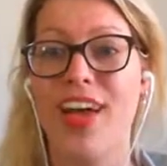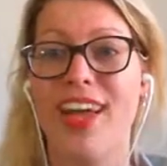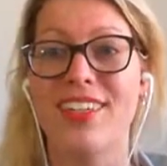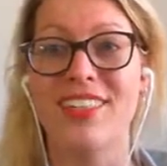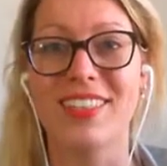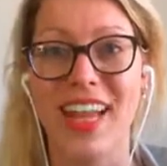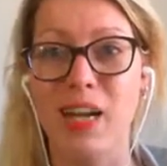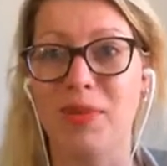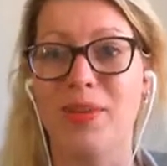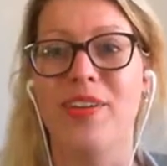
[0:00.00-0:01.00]
and
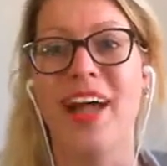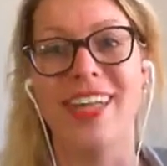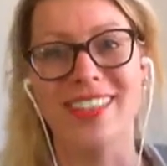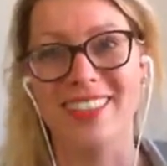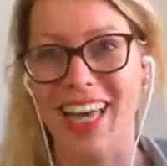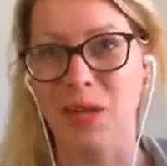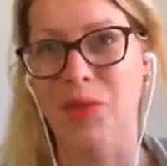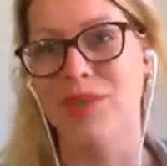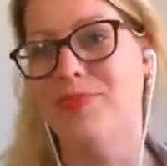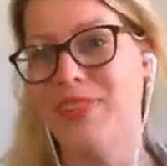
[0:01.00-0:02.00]
sustainable and
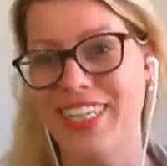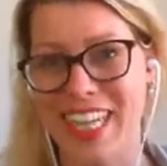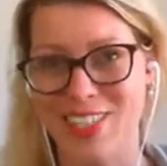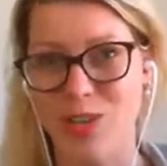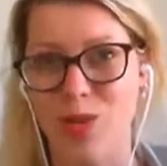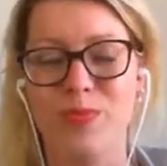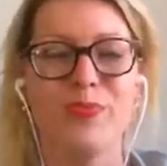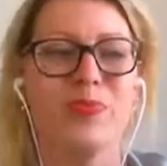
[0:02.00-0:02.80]
scalable, because that's the goal.